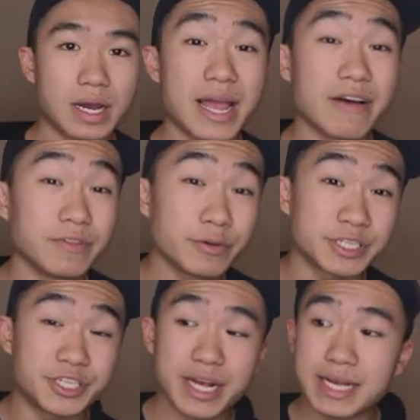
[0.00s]
I have
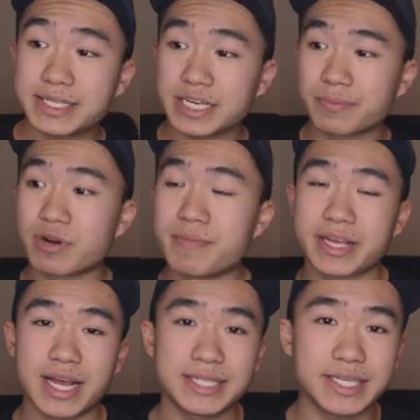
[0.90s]
Lucas Jastik, Brett
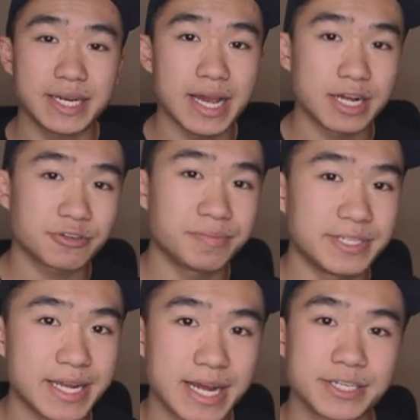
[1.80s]
McKenzie, and Andrew
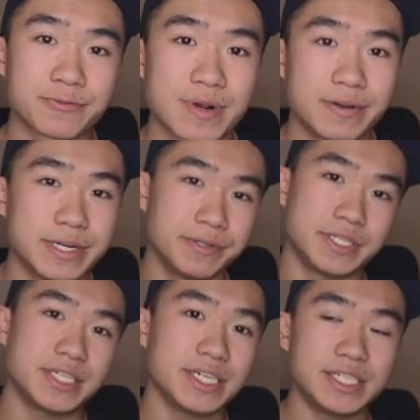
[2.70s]
Padan to round out
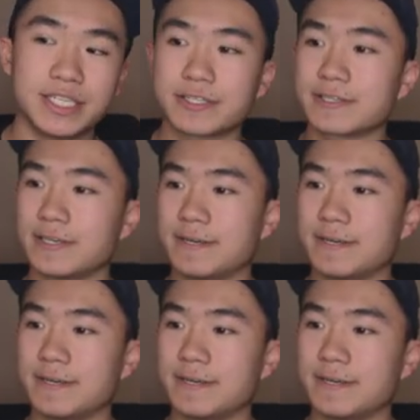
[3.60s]
the C tier.